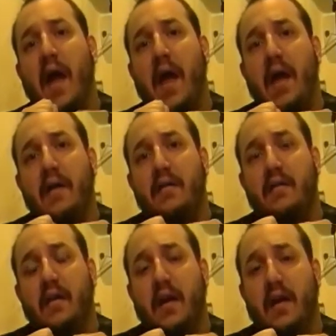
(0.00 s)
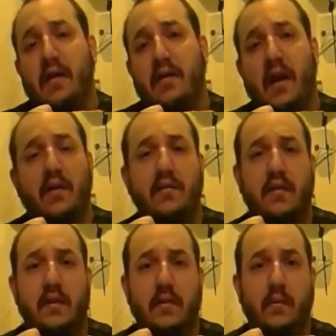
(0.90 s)
and a
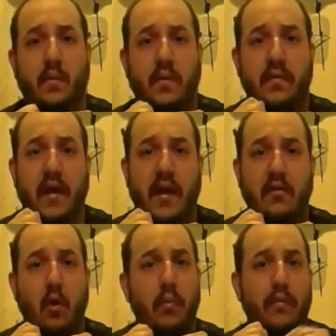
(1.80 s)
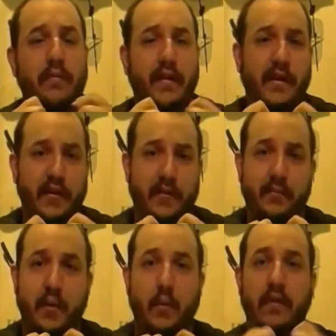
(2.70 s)
county was a noble
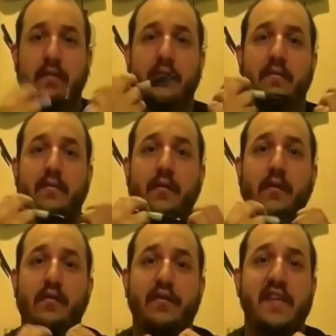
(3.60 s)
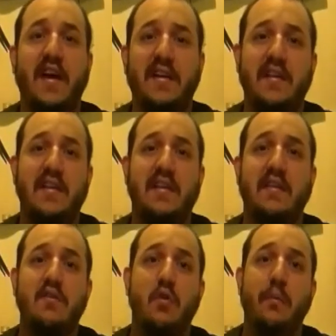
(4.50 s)
figure, but we've we've rejected
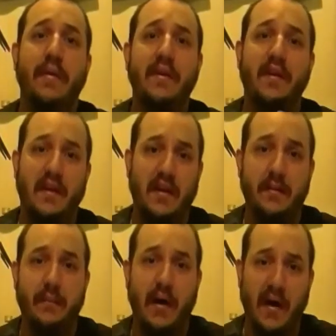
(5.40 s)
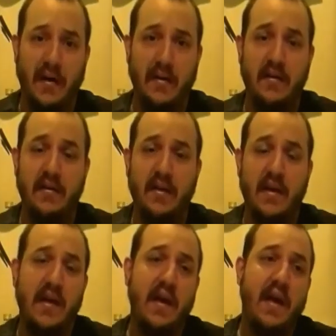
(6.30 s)
the nobility behind it,
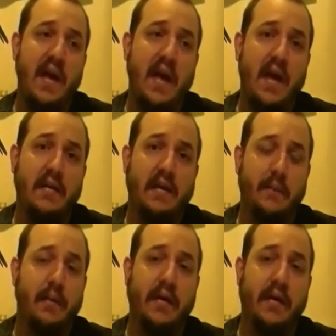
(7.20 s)
and kept,